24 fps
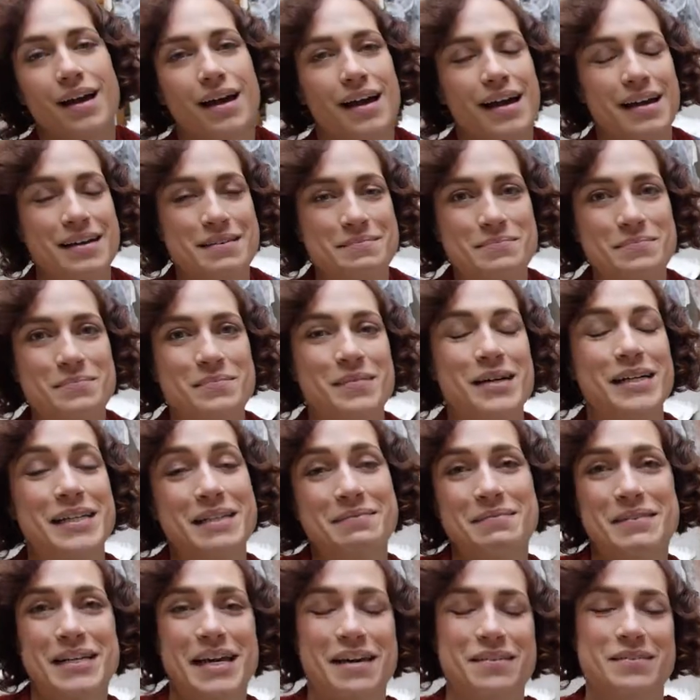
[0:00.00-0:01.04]
My
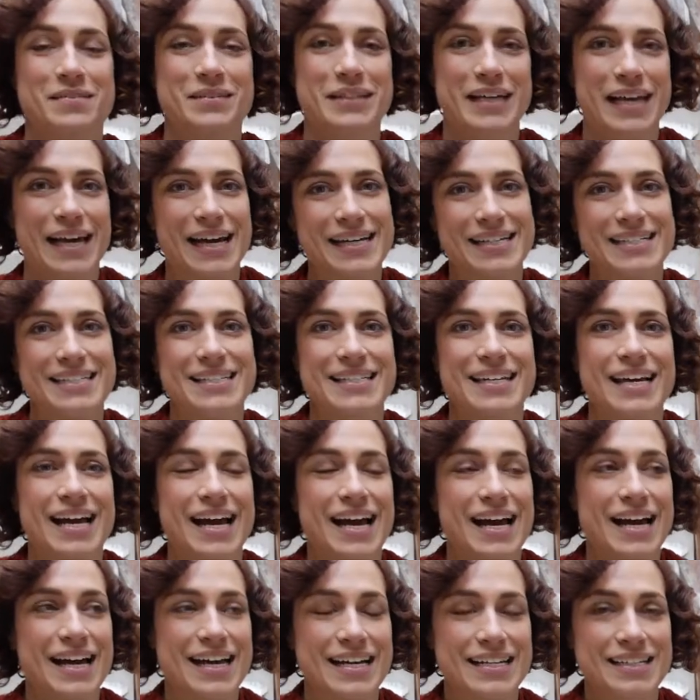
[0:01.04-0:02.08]
name's Catherine Ladd
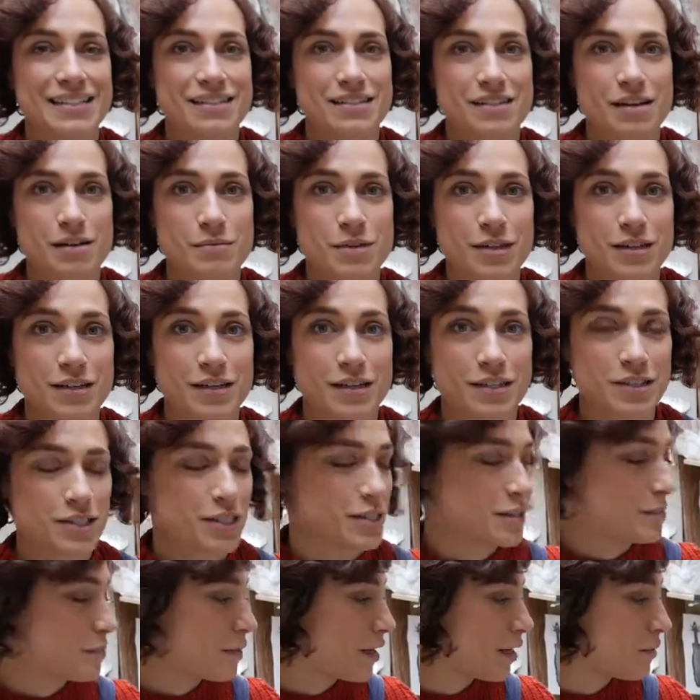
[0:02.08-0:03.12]
and I'm a third
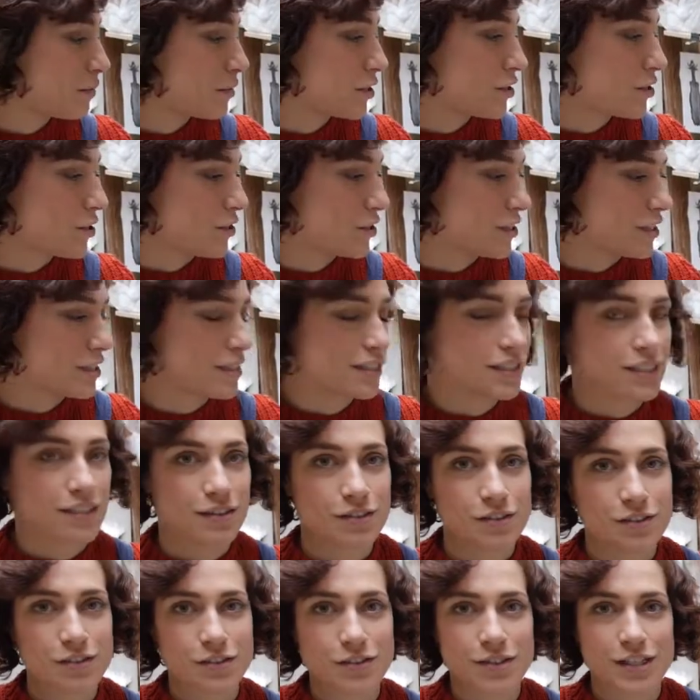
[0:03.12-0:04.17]
year diploma student
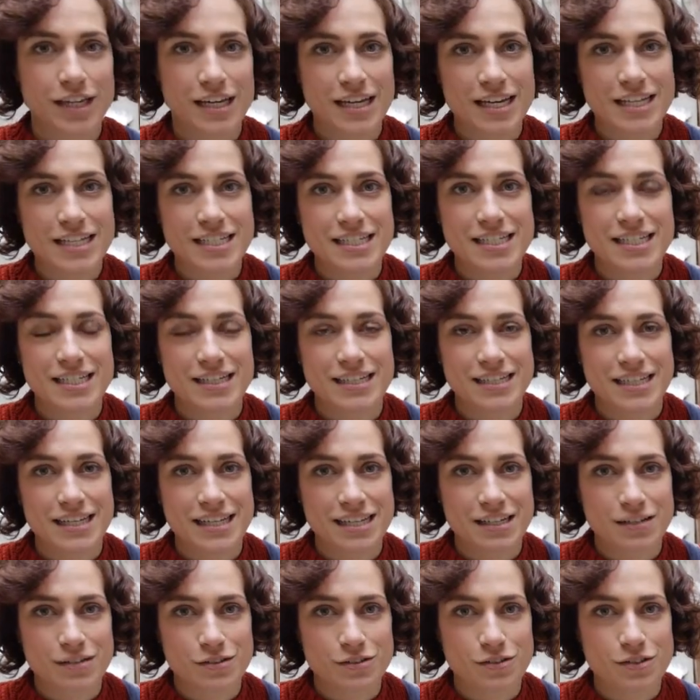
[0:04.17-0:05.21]
on the
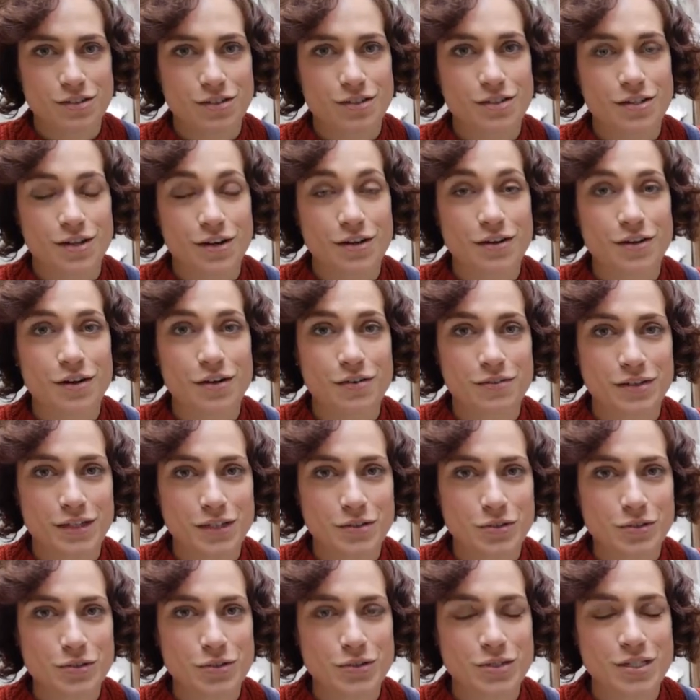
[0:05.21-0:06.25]
Sitting Guild's stone
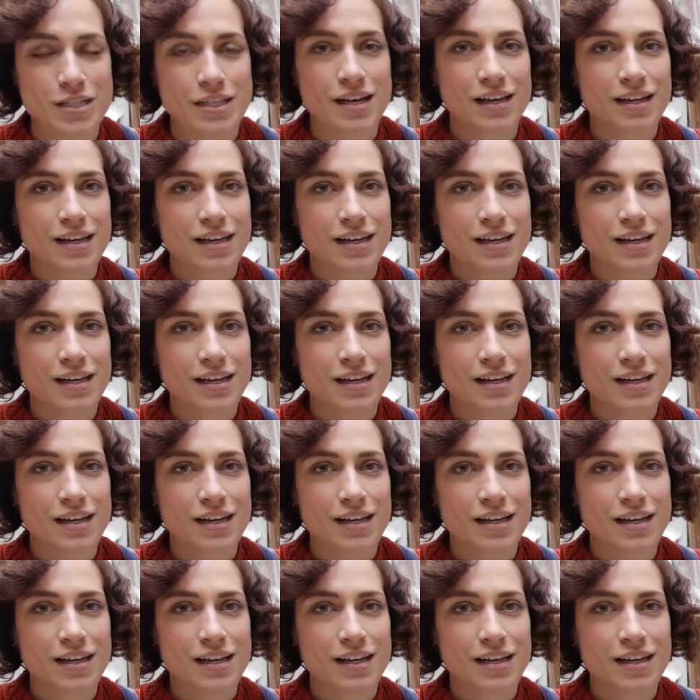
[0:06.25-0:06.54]
carving course.